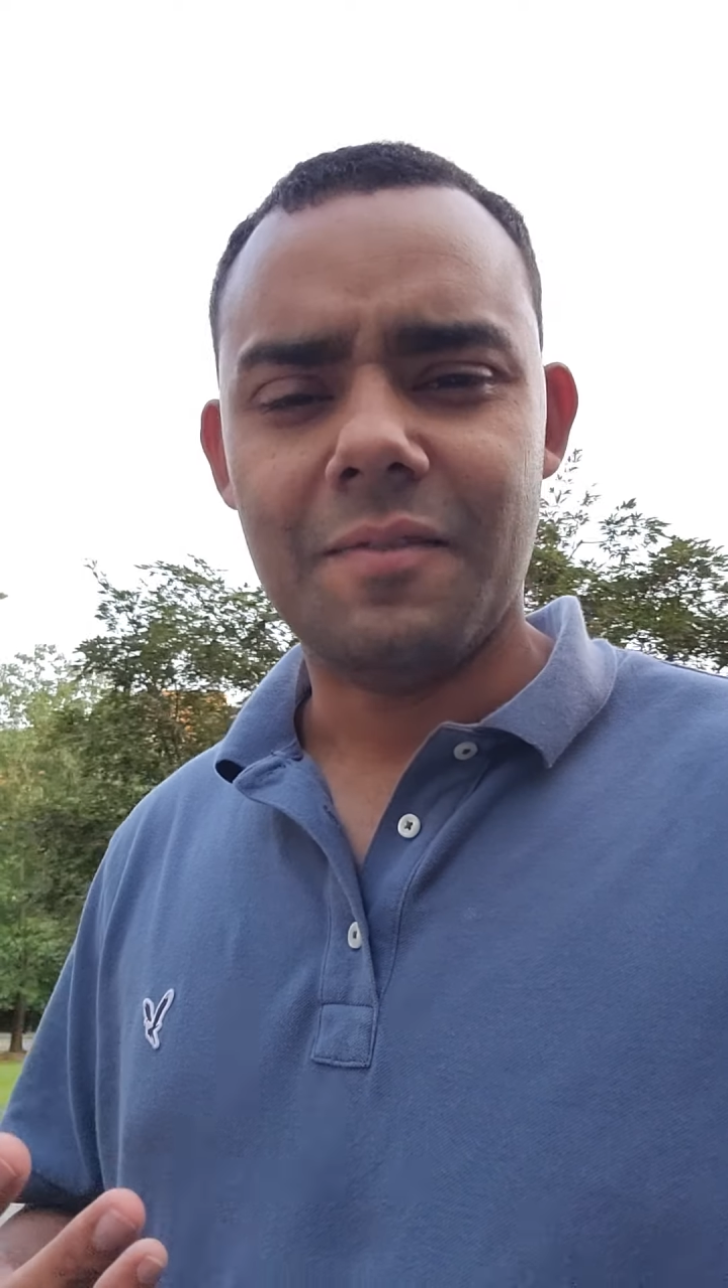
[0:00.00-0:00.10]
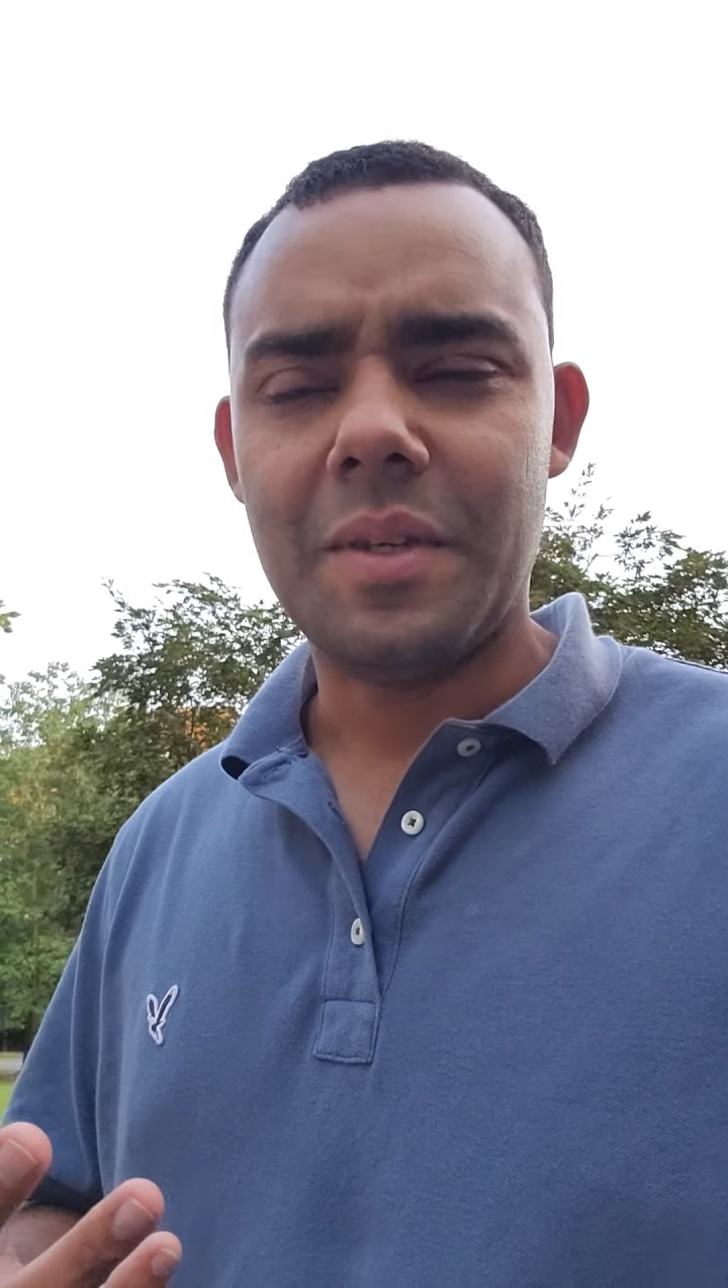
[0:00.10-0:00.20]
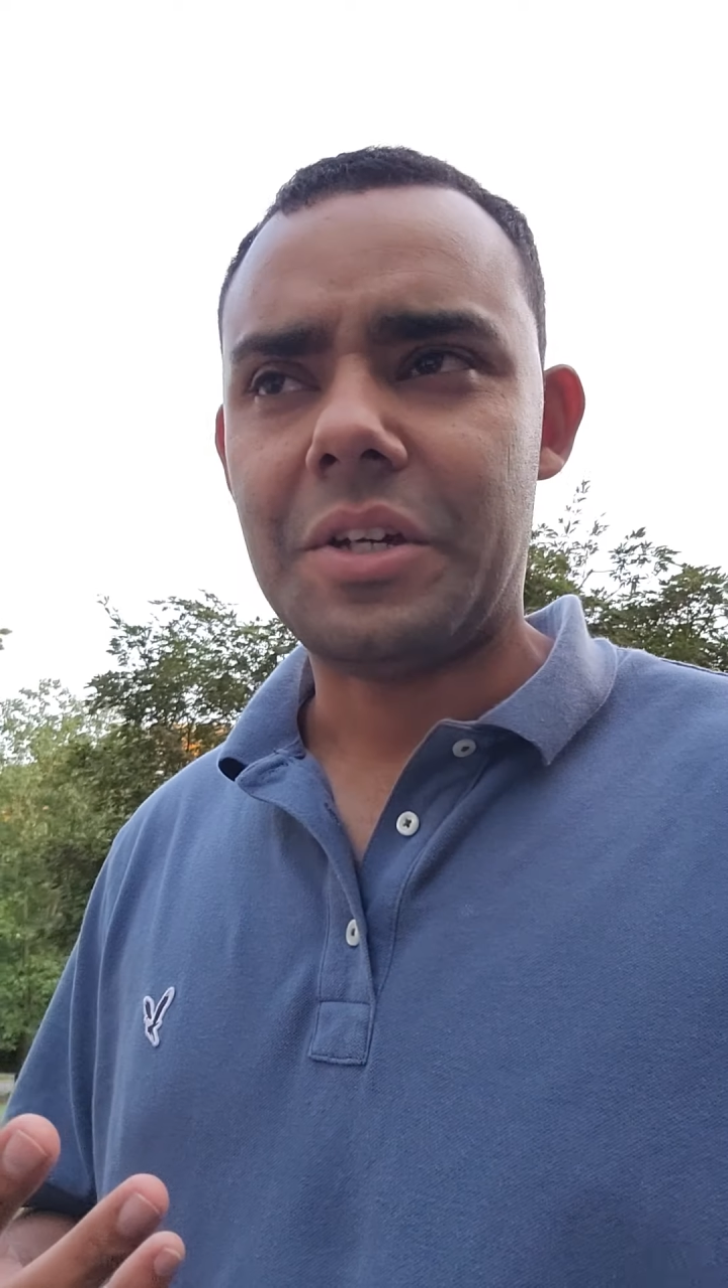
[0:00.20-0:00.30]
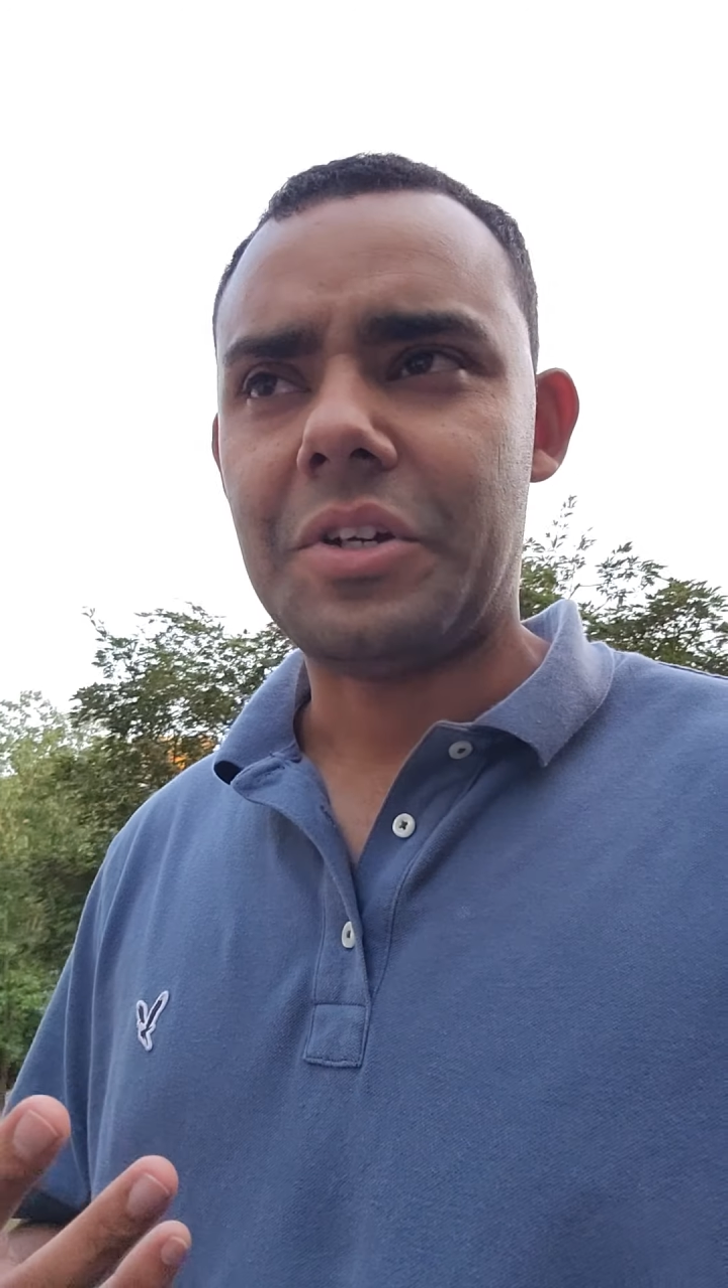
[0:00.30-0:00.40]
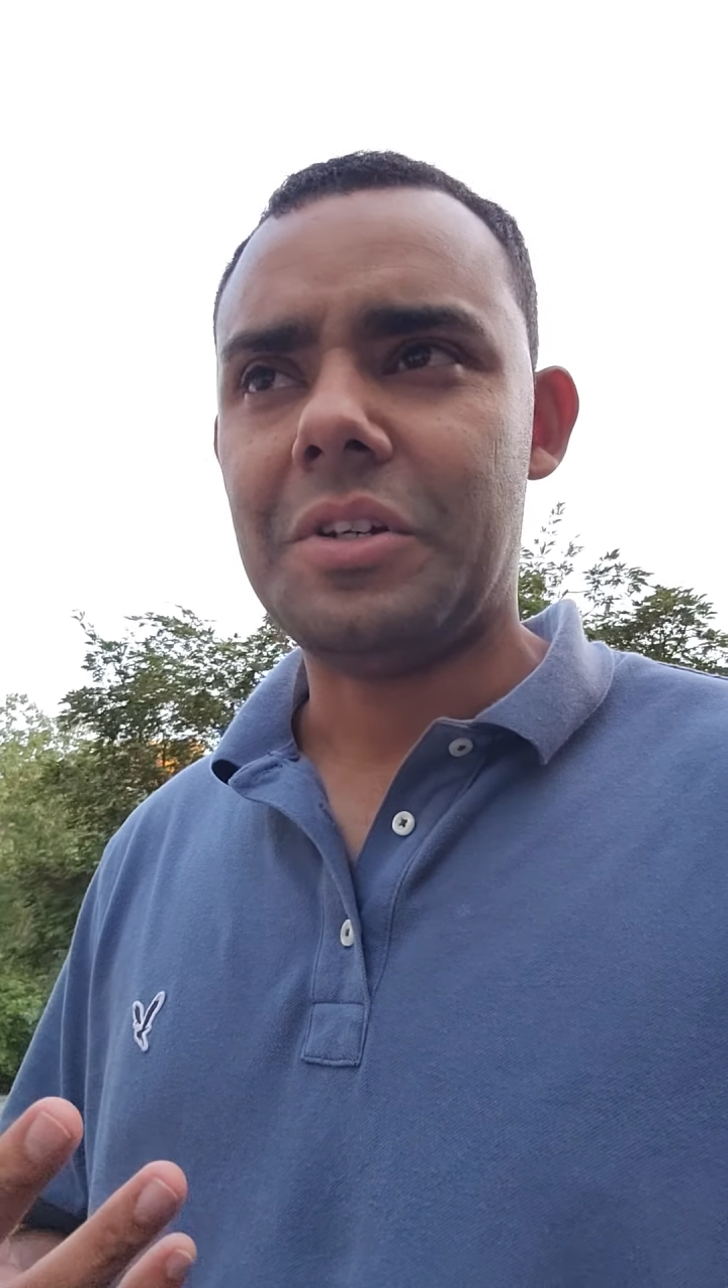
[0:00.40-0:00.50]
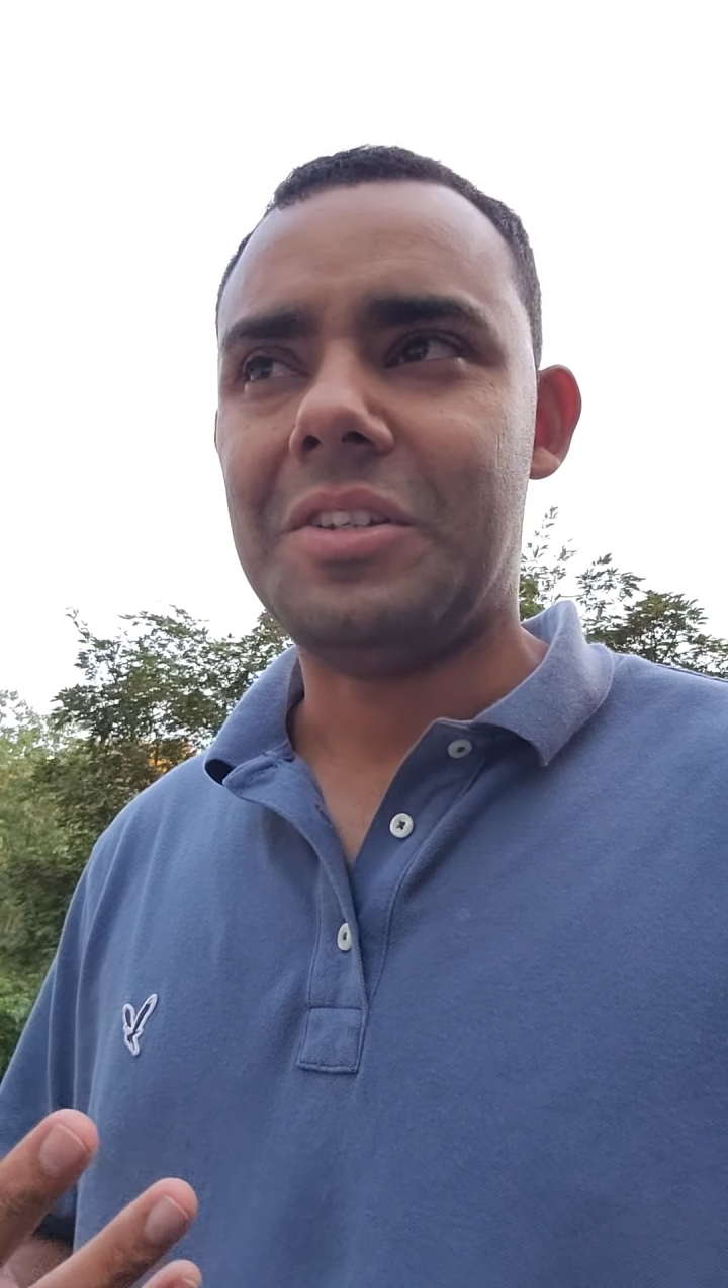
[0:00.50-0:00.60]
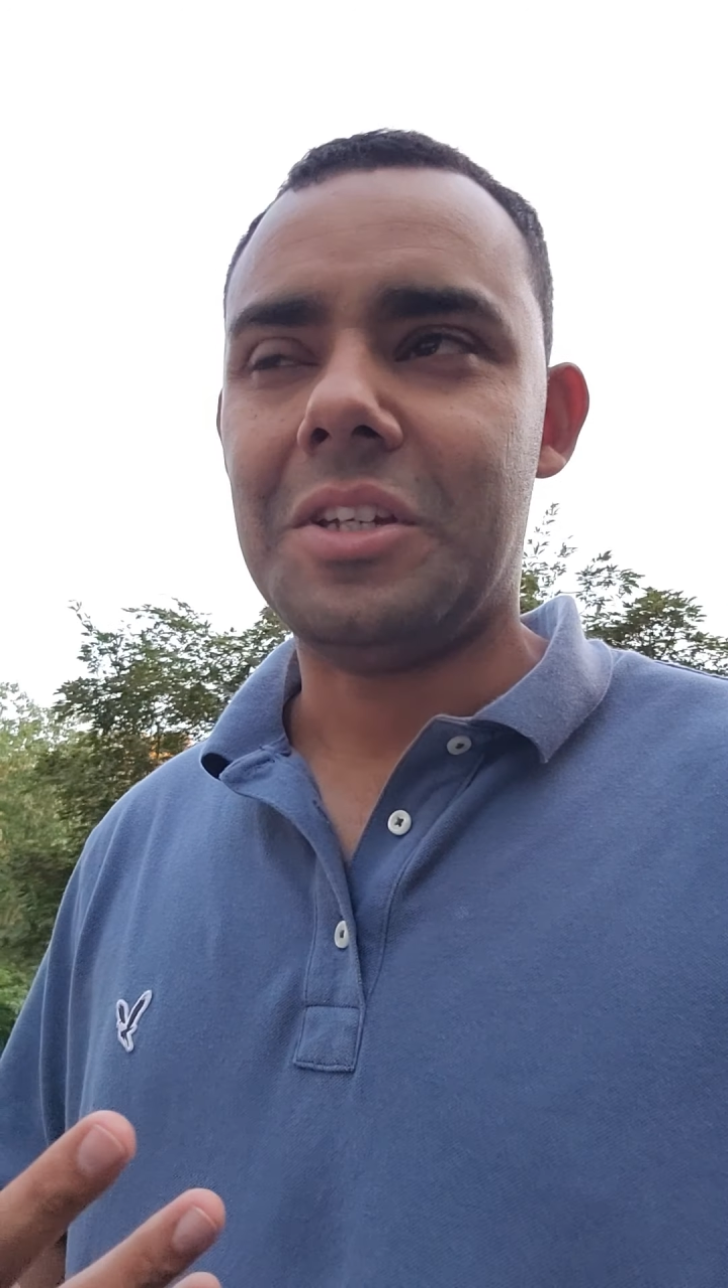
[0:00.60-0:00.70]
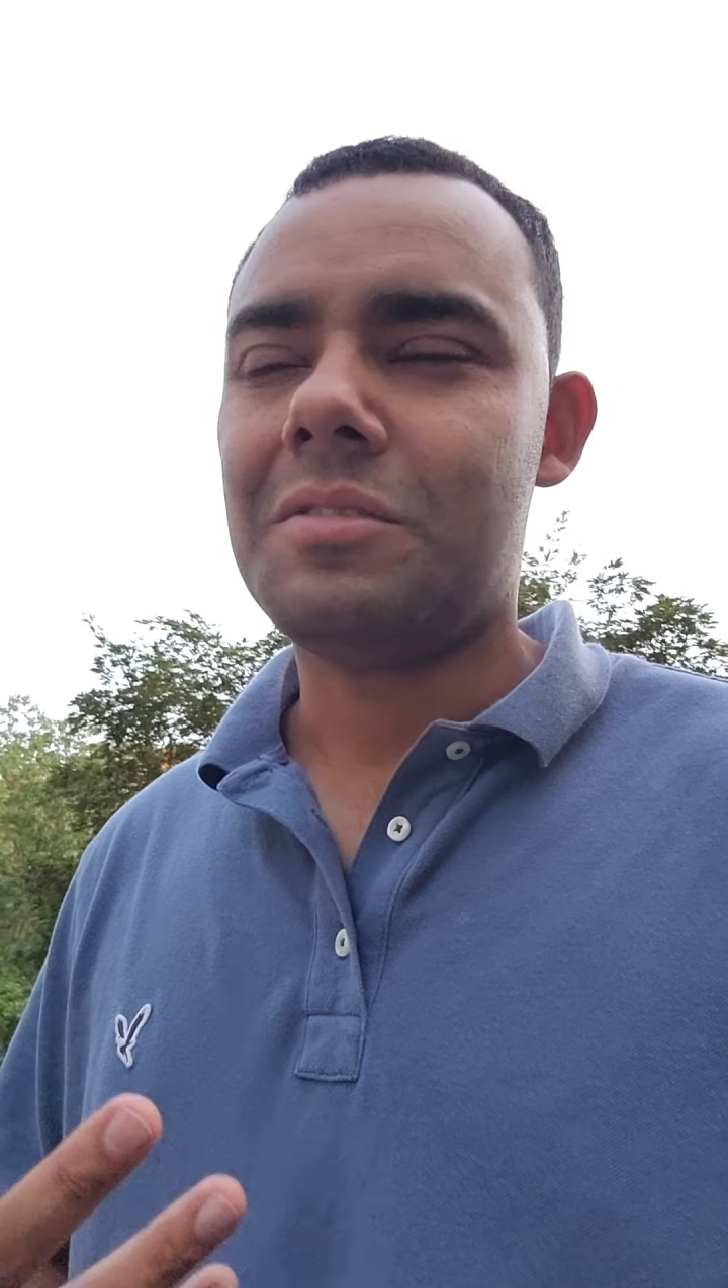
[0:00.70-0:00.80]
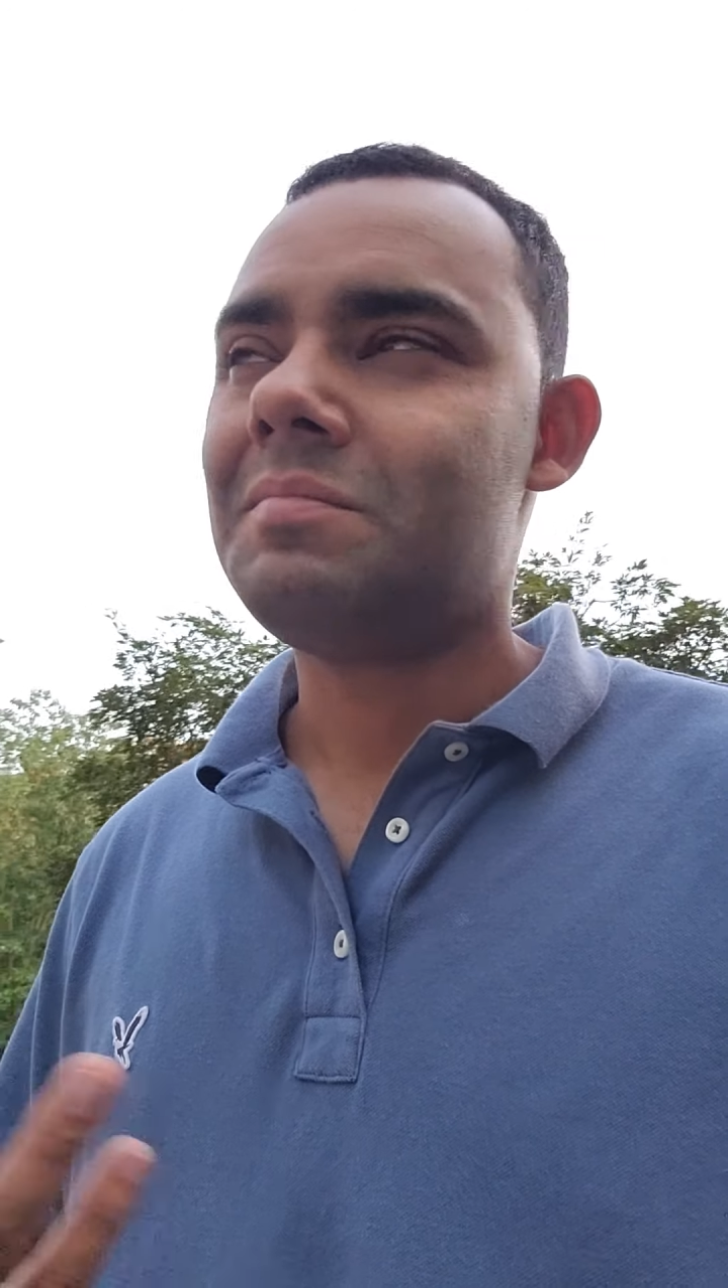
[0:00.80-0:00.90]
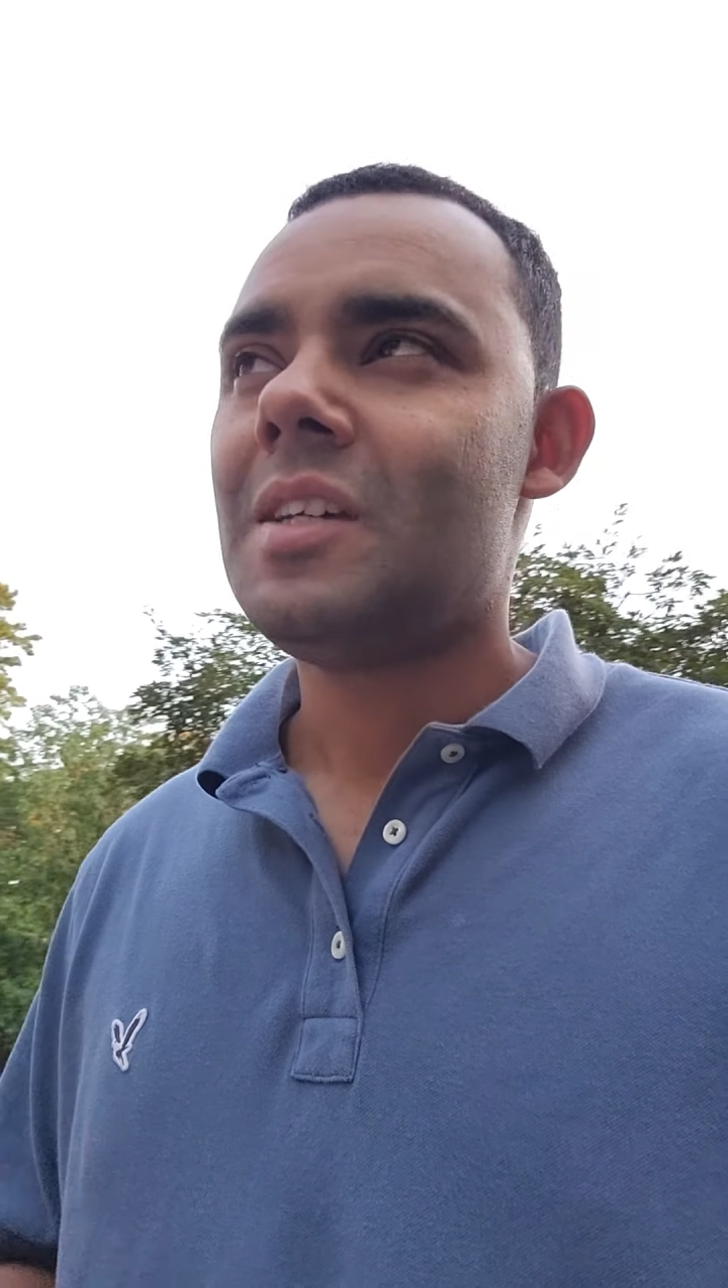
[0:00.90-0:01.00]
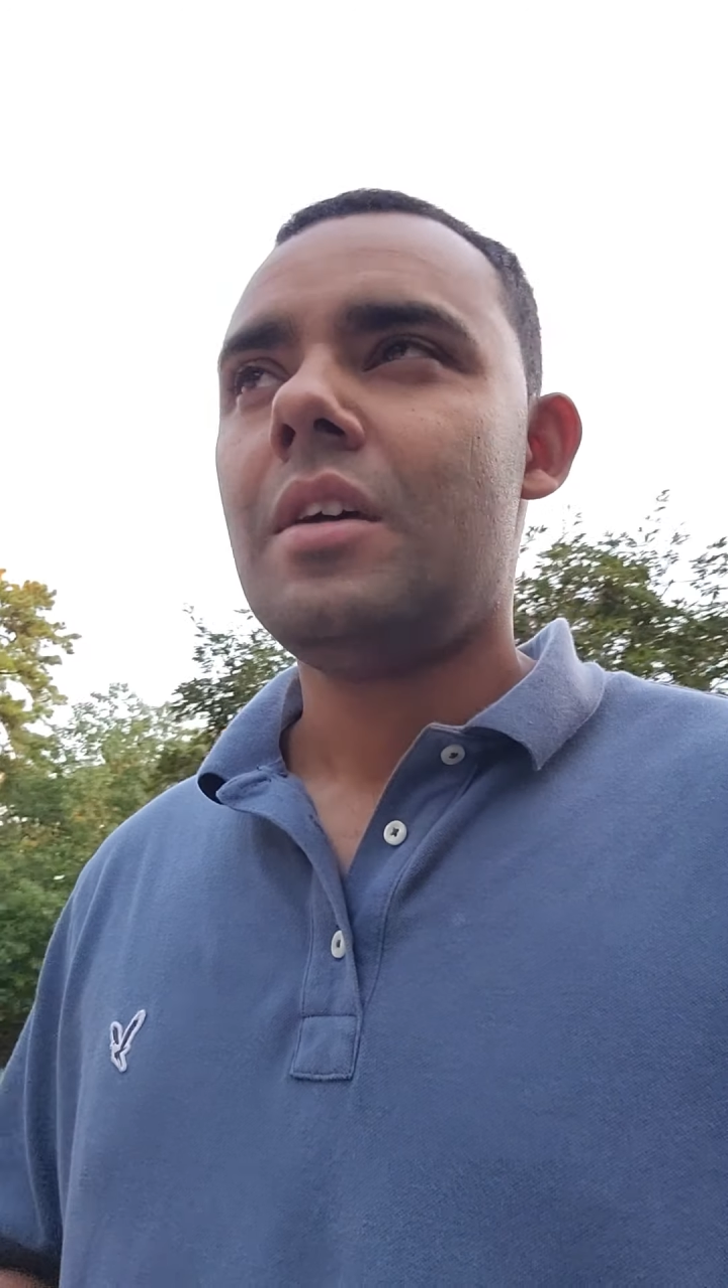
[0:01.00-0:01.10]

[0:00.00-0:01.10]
me a good deal,